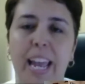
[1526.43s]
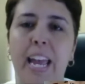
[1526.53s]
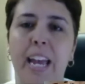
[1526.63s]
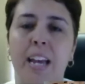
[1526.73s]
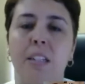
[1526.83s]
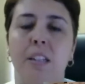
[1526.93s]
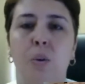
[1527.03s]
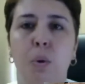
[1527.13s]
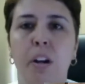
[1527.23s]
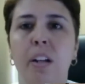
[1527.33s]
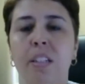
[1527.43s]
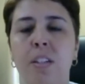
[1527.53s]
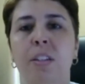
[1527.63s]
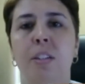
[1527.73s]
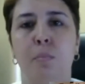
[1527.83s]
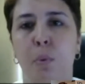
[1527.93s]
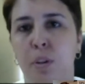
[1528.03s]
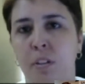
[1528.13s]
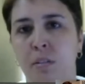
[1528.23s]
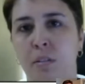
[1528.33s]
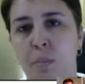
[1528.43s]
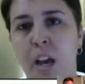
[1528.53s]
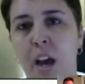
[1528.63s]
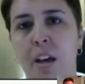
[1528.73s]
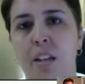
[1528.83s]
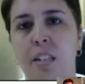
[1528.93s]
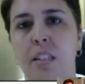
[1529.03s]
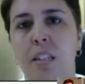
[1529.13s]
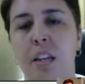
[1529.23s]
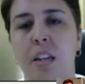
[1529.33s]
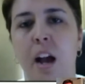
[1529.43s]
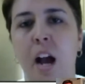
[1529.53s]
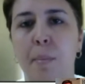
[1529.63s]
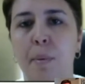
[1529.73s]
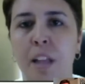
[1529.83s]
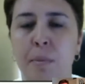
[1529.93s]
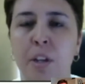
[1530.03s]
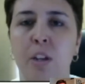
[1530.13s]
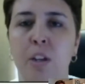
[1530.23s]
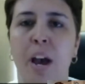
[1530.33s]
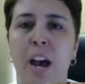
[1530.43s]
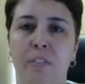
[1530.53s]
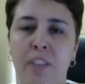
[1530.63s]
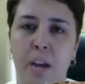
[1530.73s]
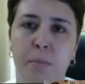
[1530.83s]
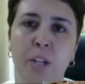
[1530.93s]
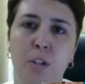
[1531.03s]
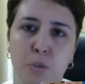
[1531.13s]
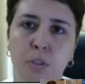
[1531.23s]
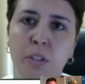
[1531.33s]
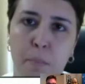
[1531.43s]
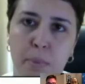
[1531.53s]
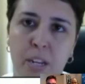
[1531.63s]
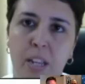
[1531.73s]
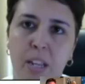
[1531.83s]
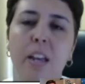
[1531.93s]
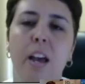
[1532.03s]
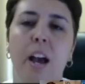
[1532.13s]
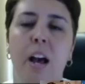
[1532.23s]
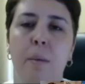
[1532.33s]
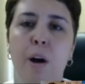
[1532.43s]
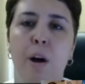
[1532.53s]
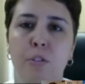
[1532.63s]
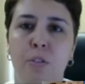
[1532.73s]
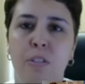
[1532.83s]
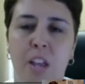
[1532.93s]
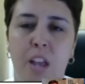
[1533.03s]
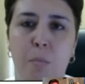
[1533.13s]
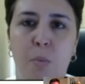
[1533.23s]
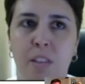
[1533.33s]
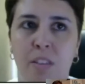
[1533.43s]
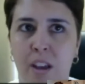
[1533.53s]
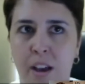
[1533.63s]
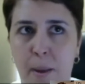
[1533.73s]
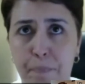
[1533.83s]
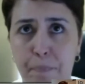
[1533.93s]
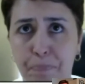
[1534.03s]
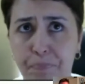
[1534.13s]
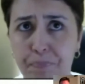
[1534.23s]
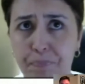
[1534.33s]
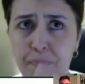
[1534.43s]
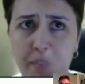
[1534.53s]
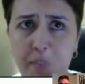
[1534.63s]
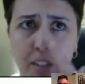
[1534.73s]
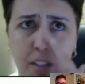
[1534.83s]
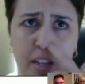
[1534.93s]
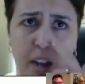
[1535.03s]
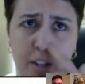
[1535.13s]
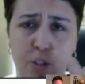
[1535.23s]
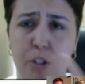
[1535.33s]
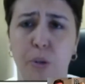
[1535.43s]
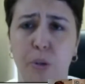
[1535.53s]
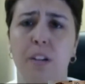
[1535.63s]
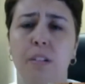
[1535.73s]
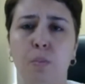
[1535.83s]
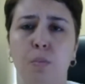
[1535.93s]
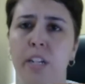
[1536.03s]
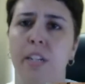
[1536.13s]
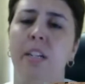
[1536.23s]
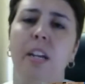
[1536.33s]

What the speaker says: And the court considered this important because in Hobby Lobby, you have a family-controlled company. Also the same with the Conestoga Wood